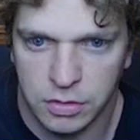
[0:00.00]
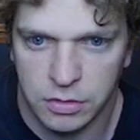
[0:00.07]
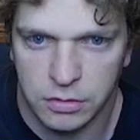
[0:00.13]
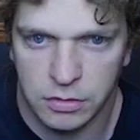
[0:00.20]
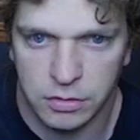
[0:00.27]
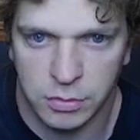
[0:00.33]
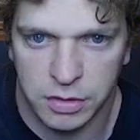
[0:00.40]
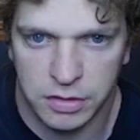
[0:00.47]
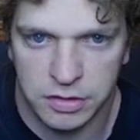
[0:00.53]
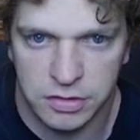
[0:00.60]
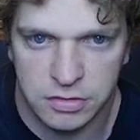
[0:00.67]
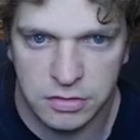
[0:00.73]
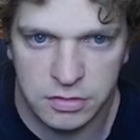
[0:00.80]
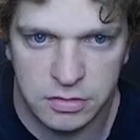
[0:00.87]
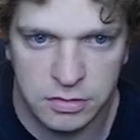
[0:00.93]
they're willing
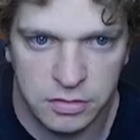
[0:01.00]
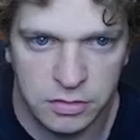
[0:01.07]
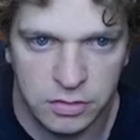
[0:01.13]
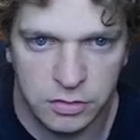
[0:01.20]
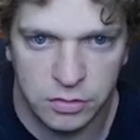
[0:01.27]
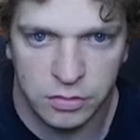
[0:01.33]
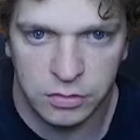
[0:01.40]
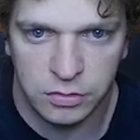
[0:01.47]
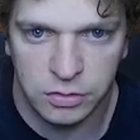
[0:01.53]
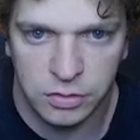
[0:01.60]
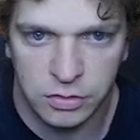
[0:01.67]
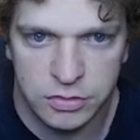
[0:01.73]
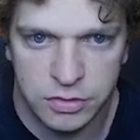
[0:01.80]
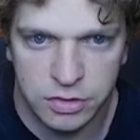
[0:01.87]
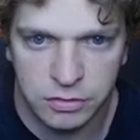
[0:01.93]
to
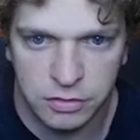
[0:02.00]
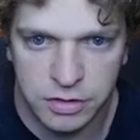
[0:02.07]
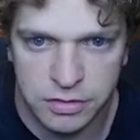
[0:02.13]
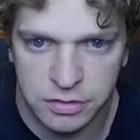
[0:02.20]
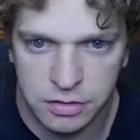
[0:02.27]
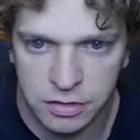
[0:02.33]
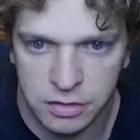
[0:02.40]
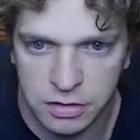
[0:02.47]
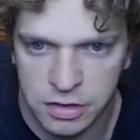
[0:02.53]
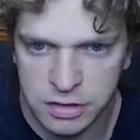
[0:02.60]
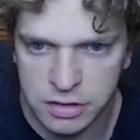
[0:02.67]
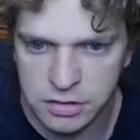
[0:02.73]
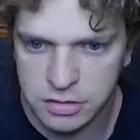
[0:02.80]
lose a creature to this.